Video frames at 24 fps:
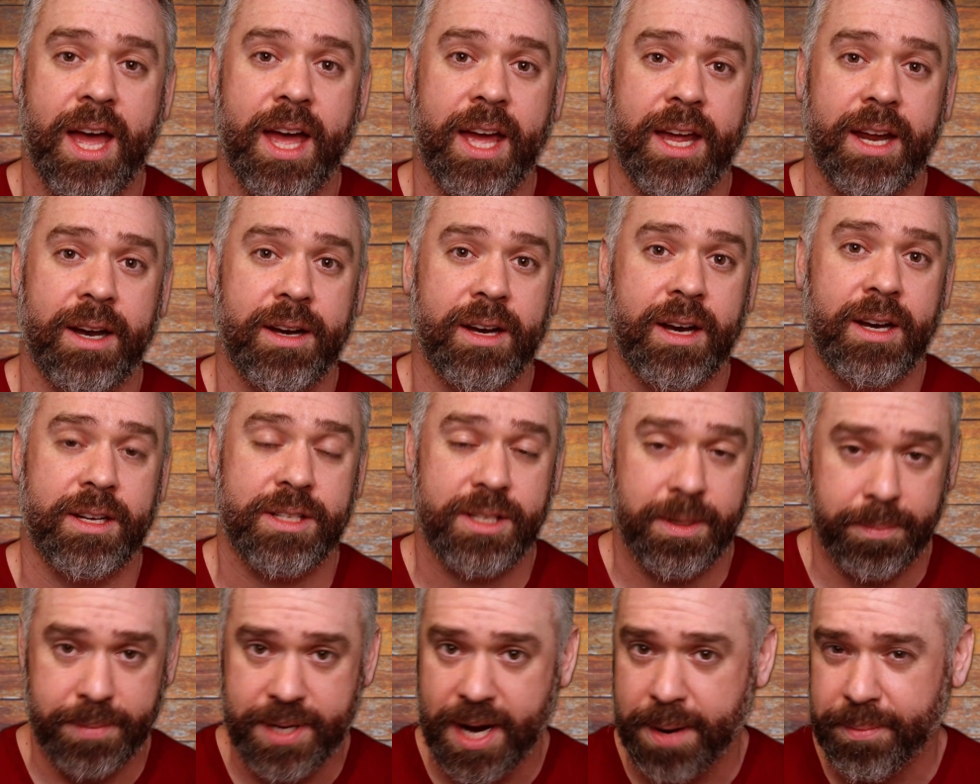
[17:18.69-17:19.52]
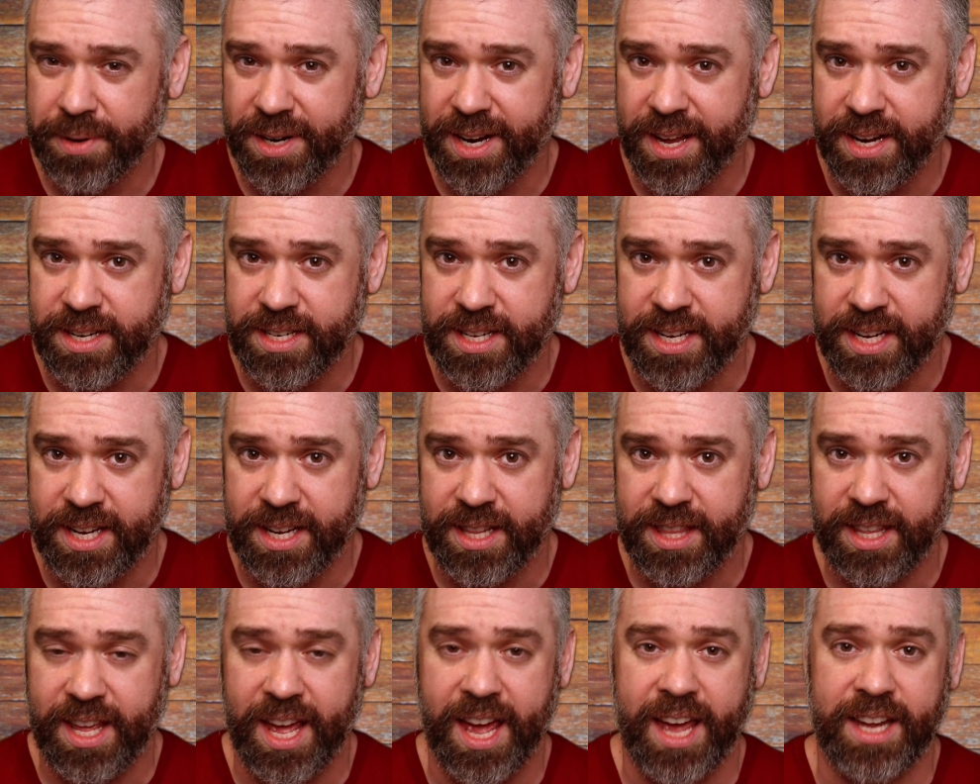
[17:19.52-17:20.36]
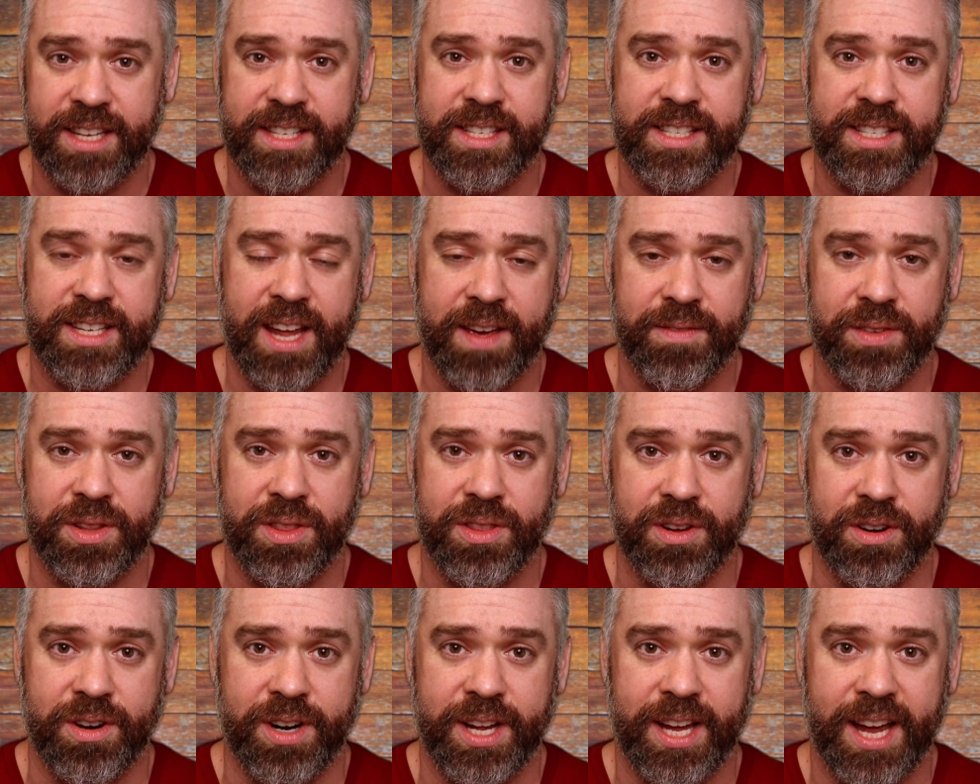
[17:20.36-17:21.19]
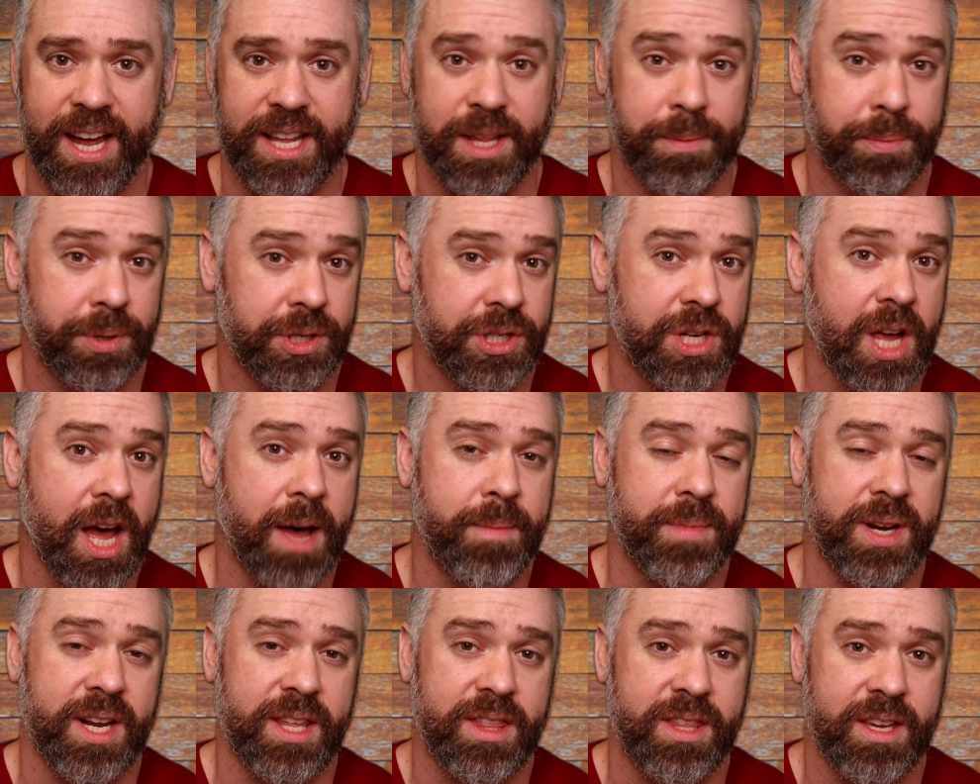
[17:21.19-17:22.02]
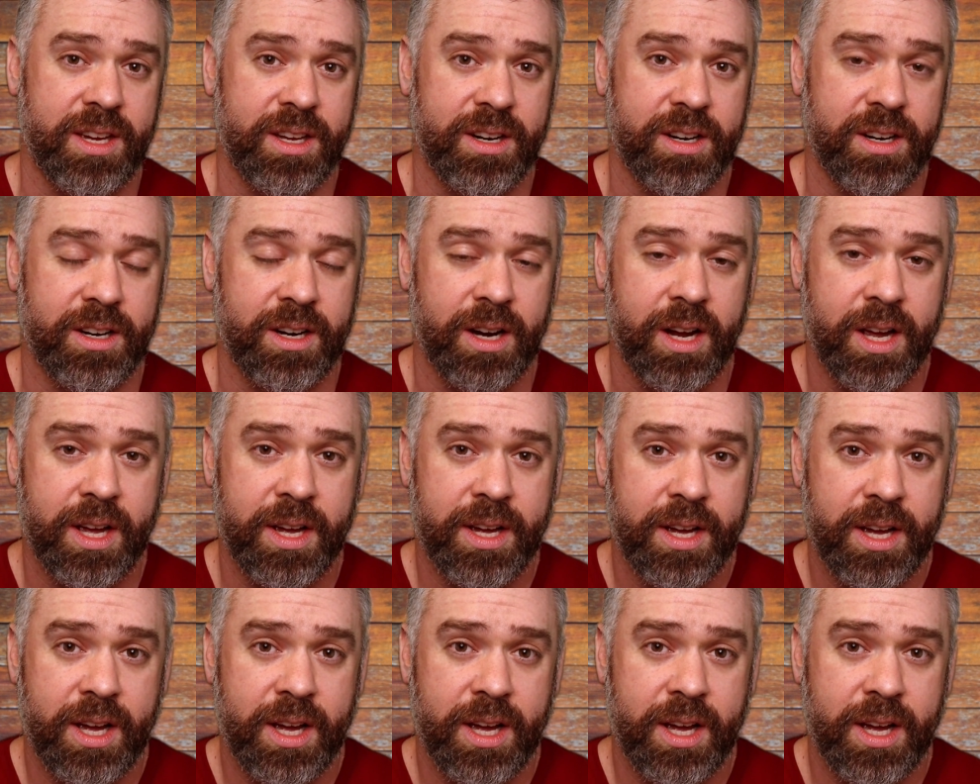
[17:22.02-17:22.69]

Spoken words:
on September 19th at 7:30 at the Push Comedy Theater